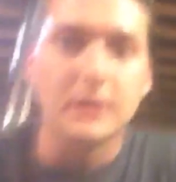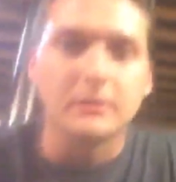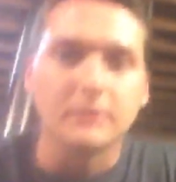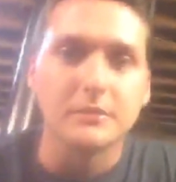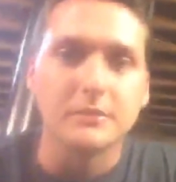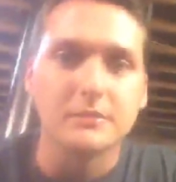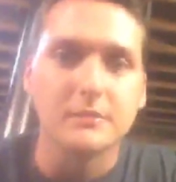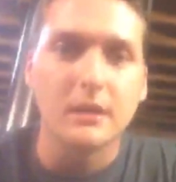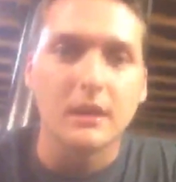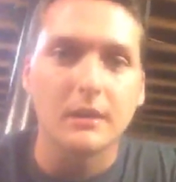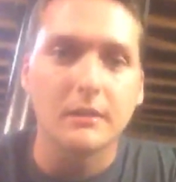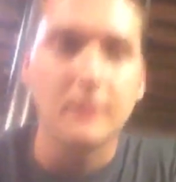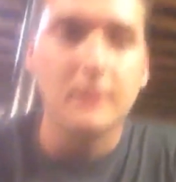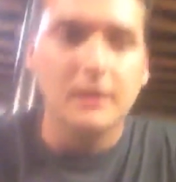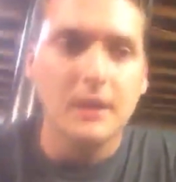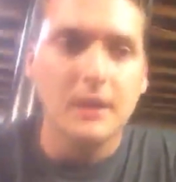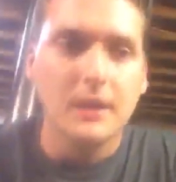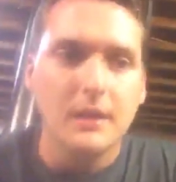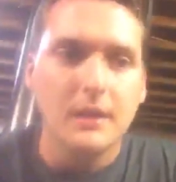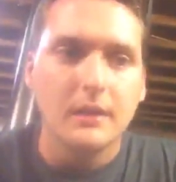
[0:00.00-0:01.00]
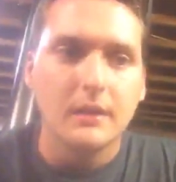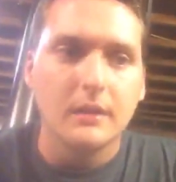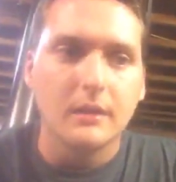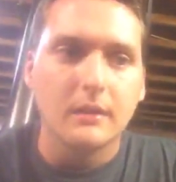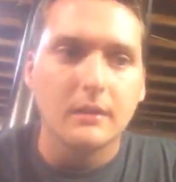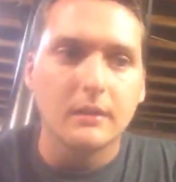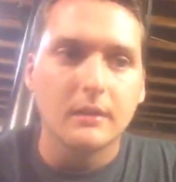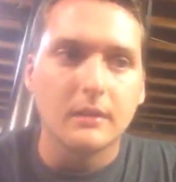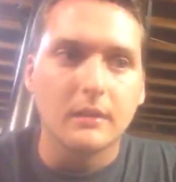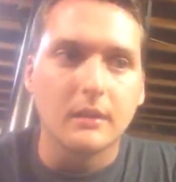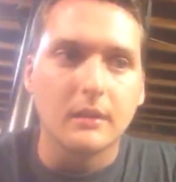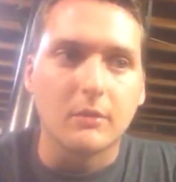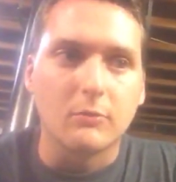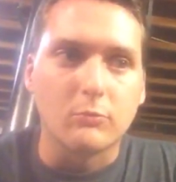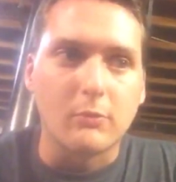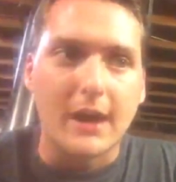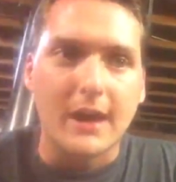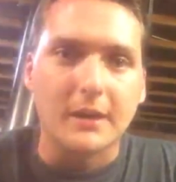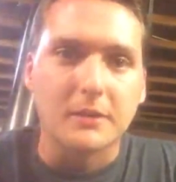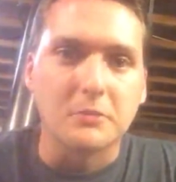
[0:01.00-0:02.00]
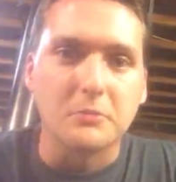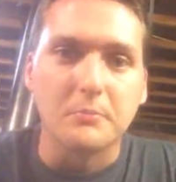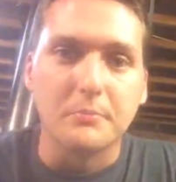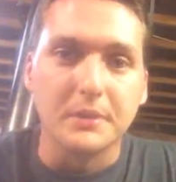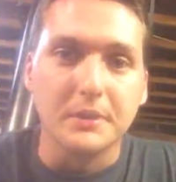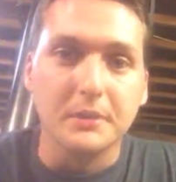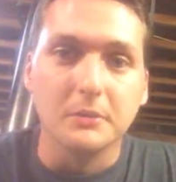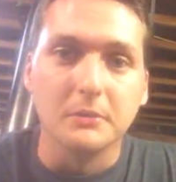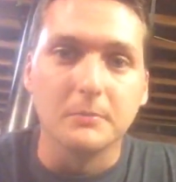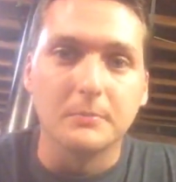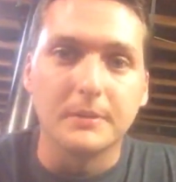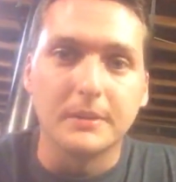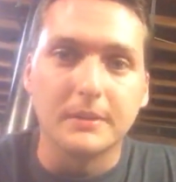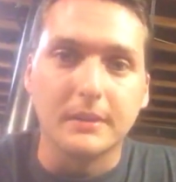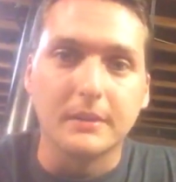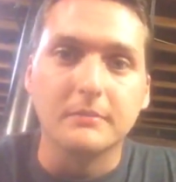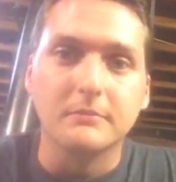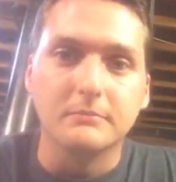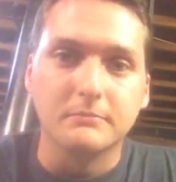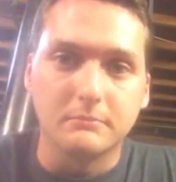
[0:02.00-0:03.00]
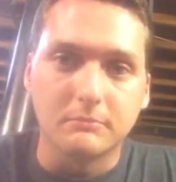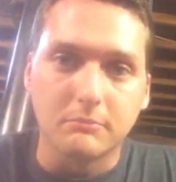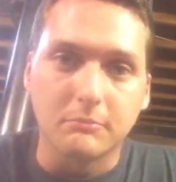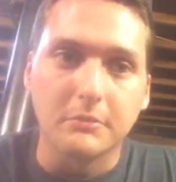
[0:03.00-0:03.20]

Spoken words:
not a radical build, but it really